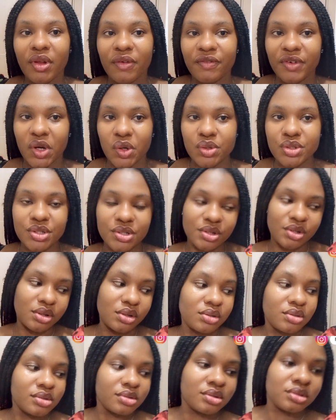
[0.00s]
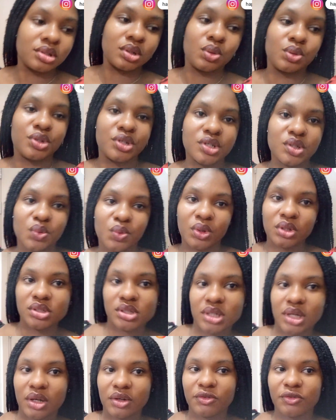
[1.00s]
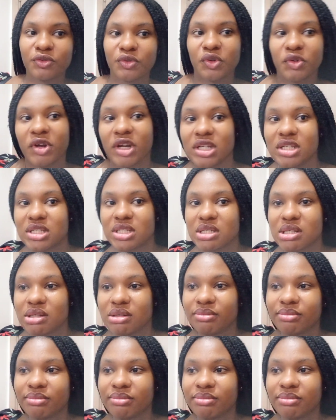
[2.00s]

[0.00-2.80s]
very soon, so just watch out for it.